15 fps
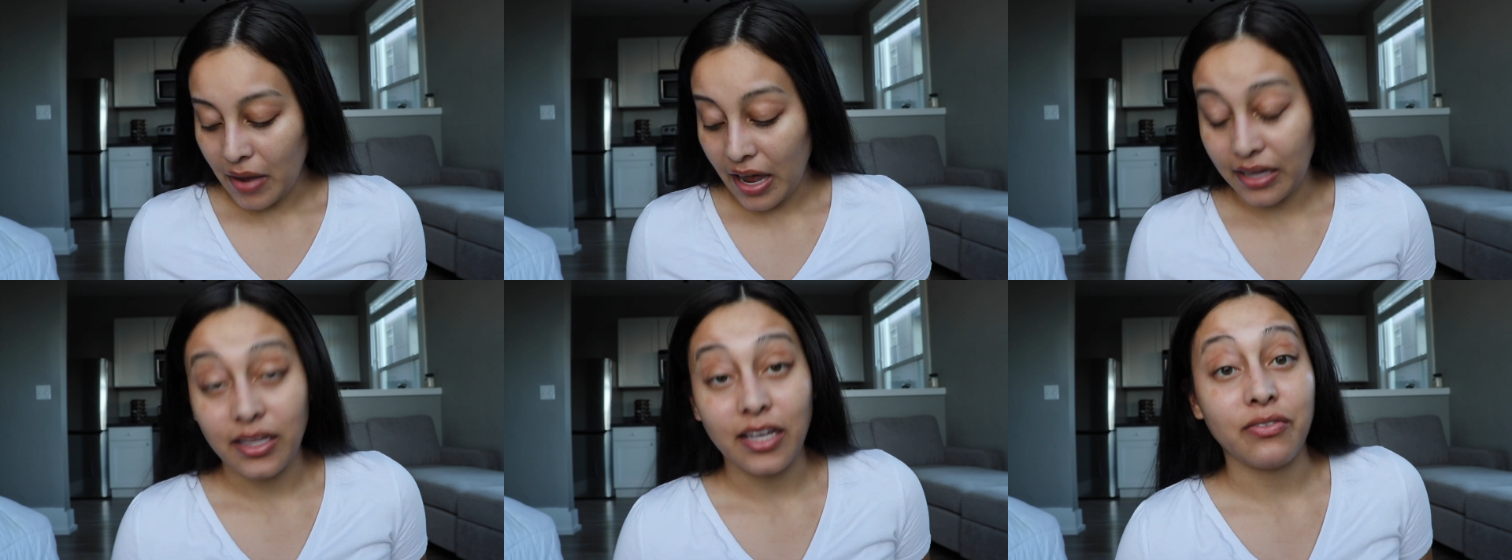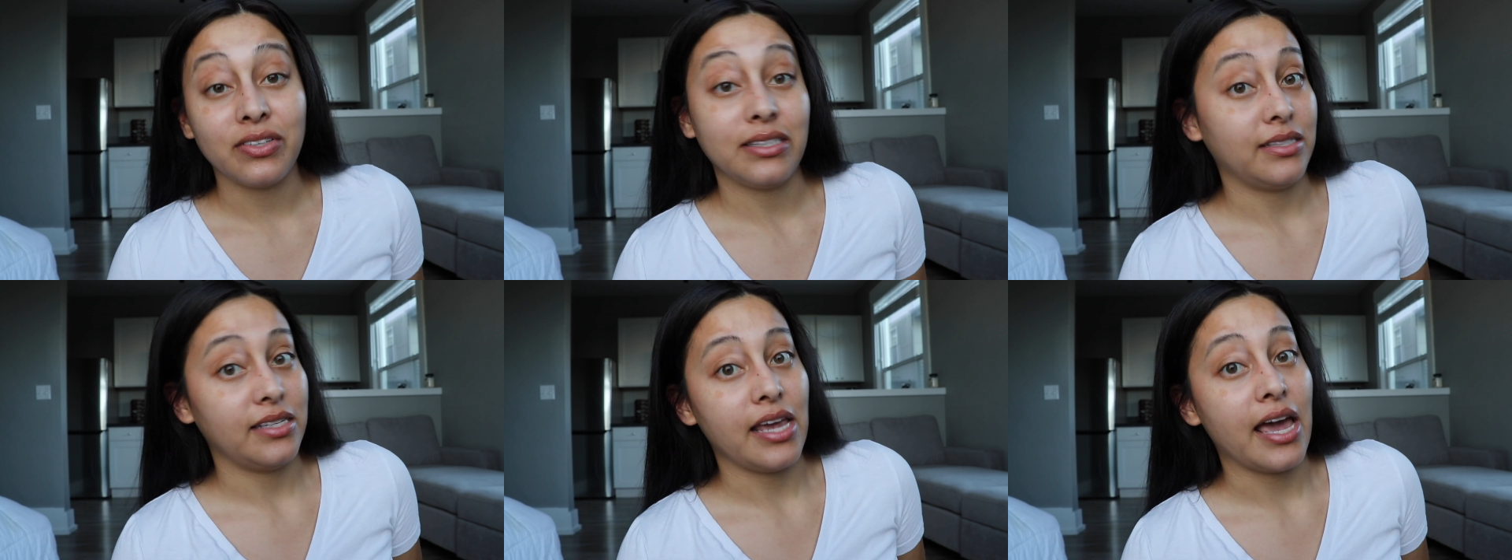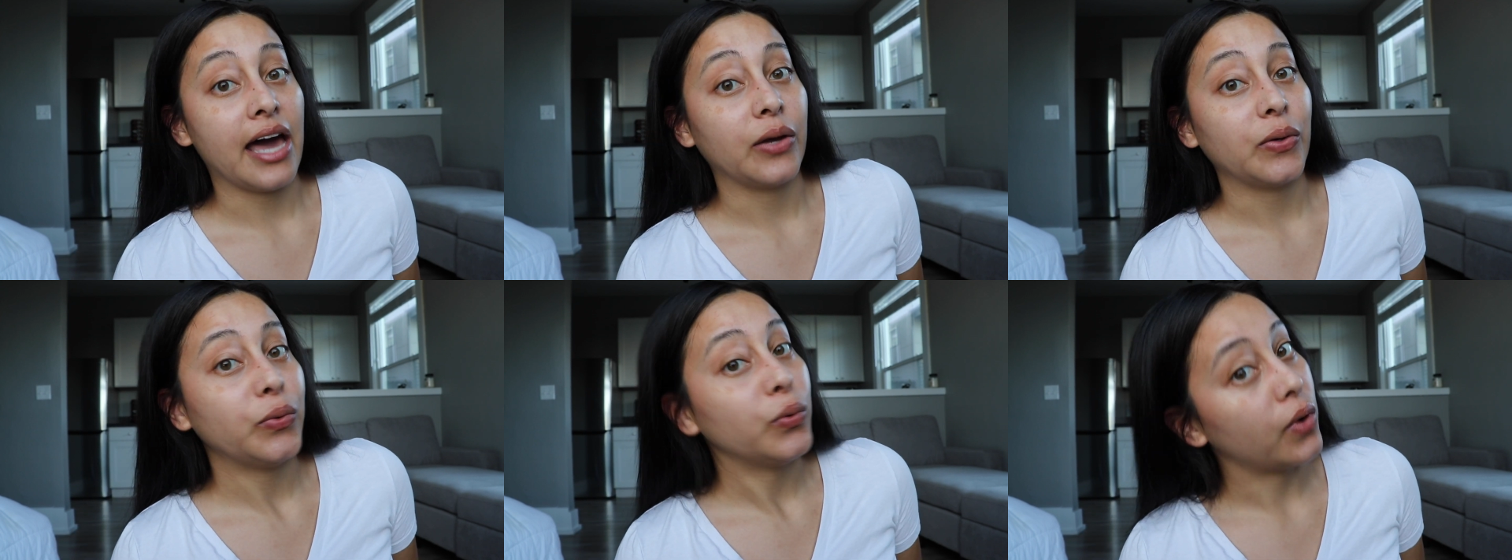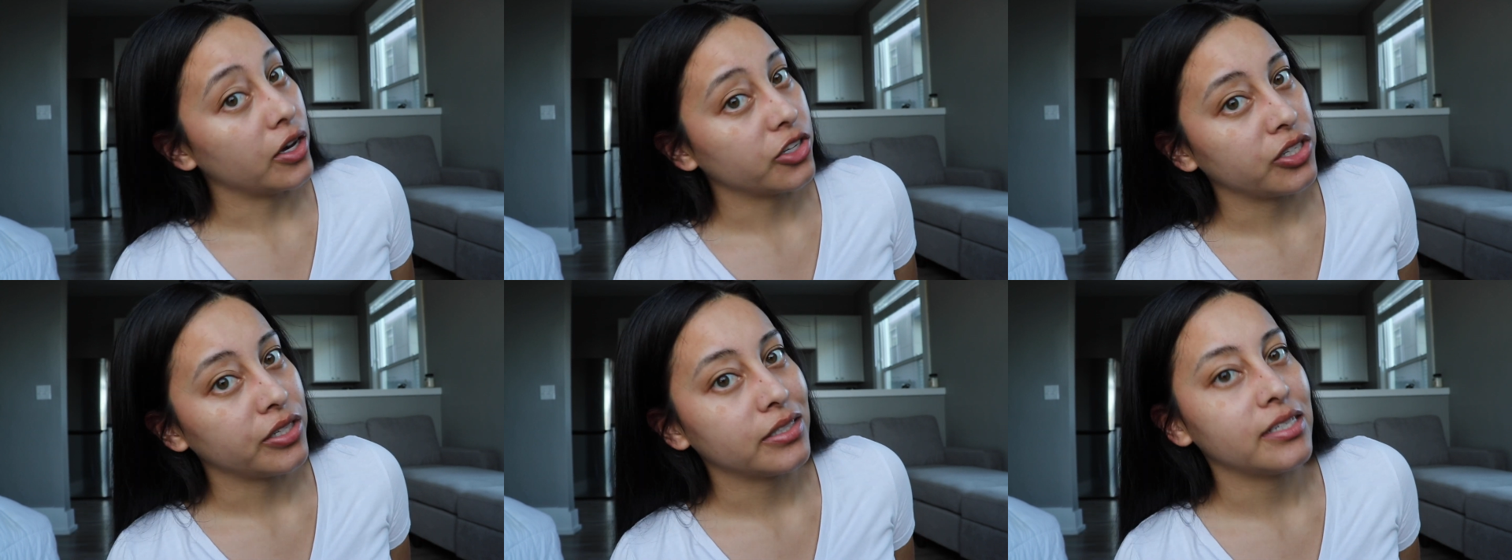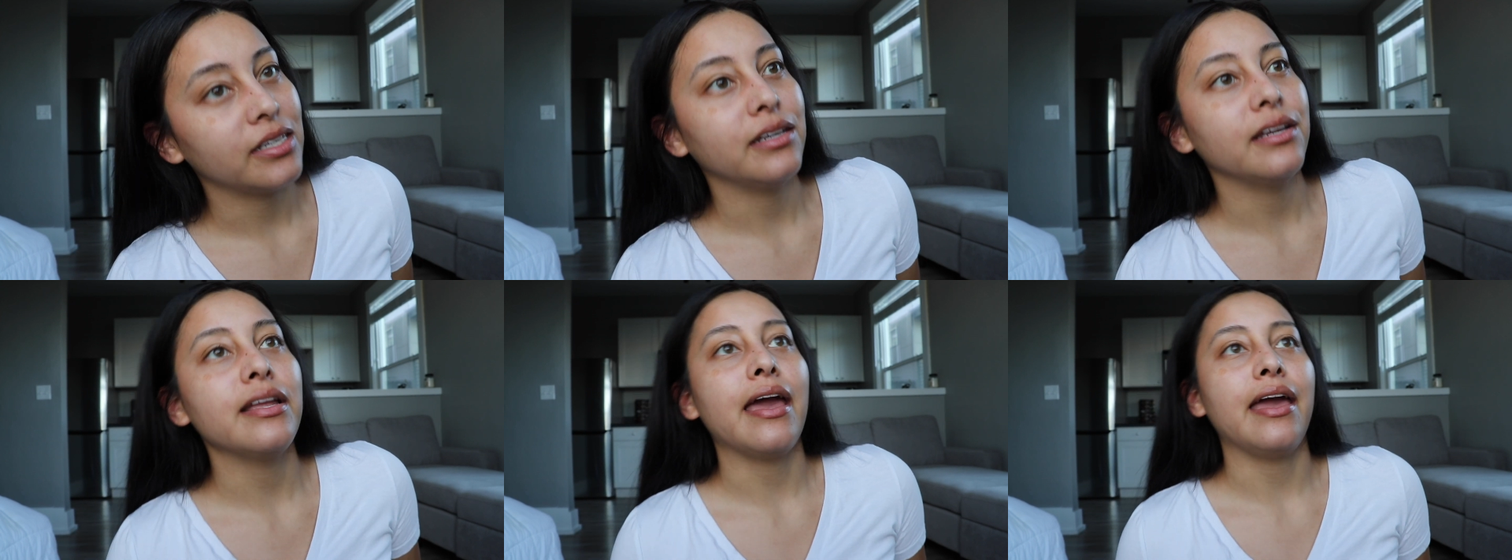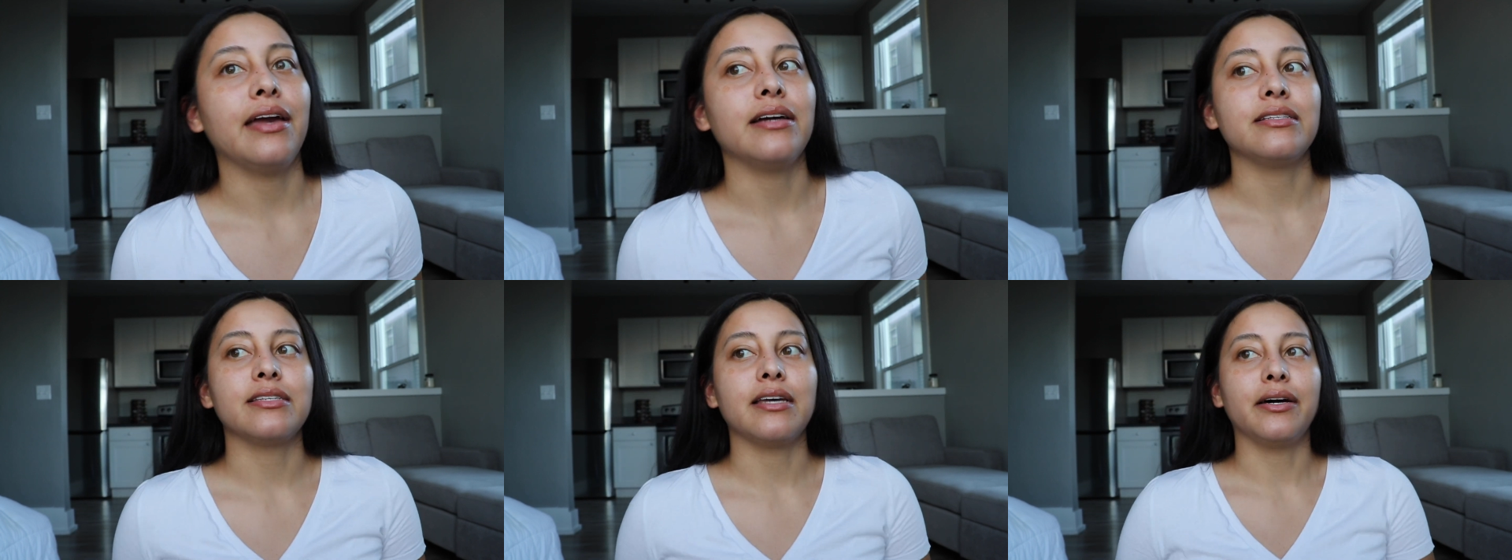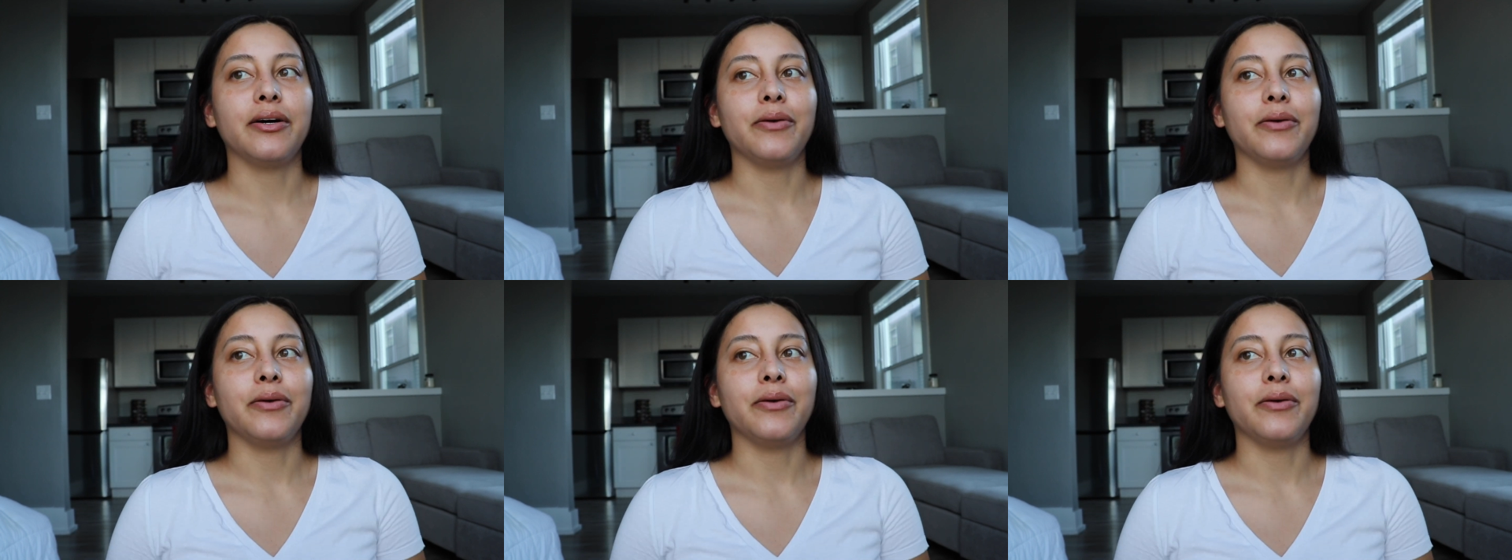I live in Seattle, Washington, and